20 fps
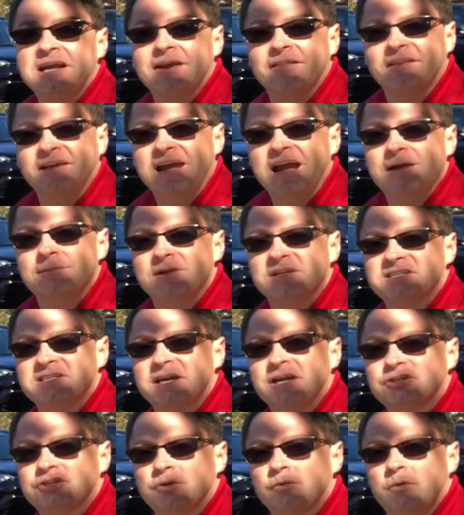down in the comment
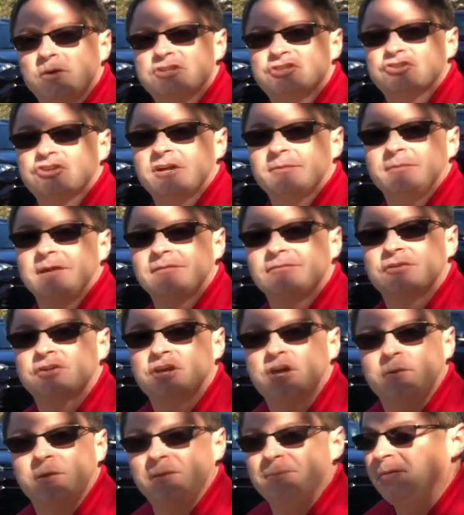section which trim level
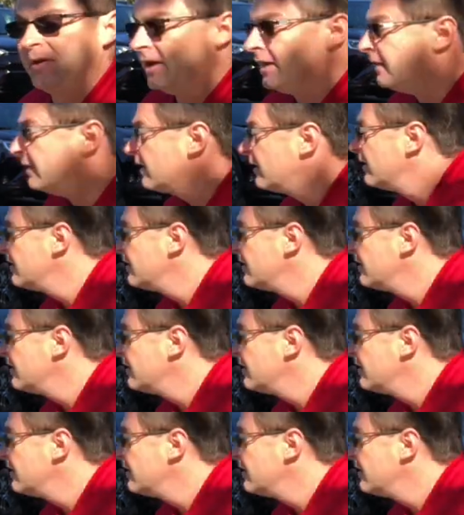you would pick.